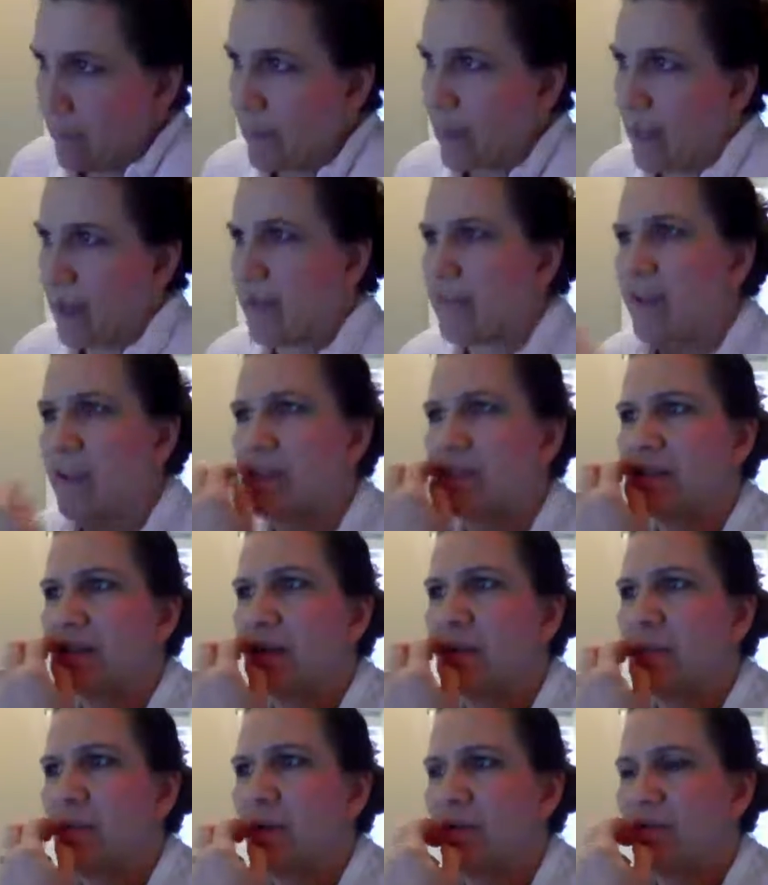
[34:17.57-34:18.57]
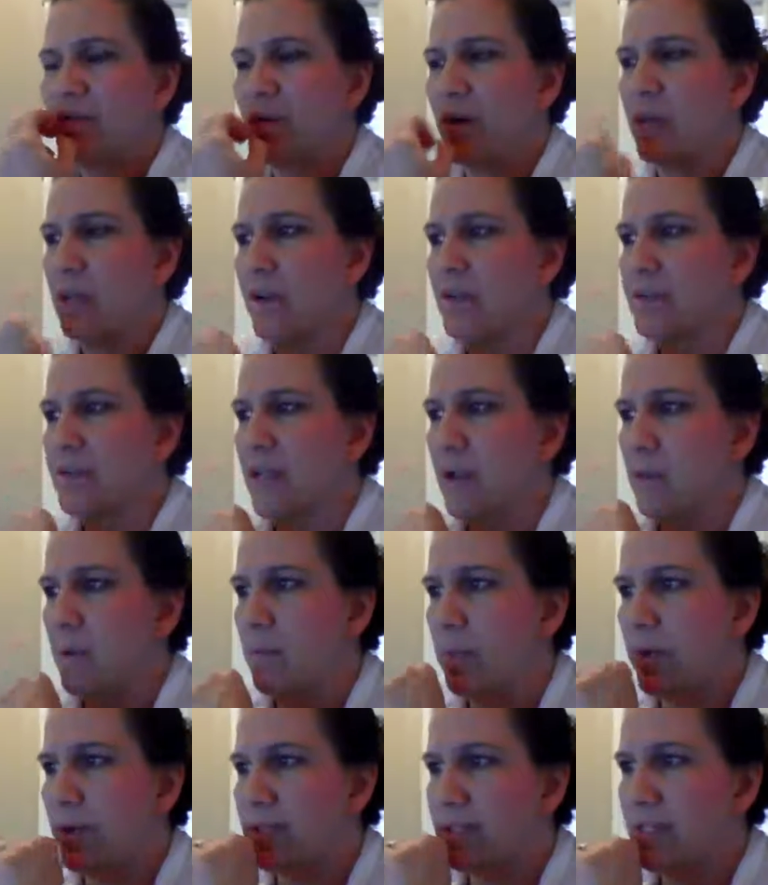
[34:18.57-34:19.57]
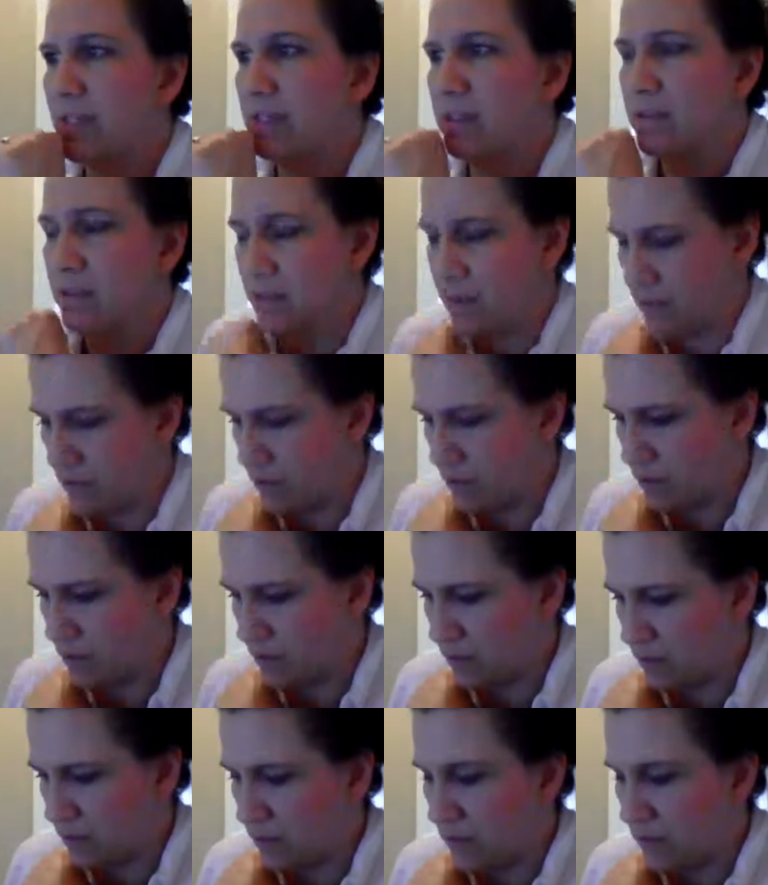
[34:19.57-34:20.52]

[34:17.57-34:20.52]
I thought you said 1.4. You guys got 1.6 or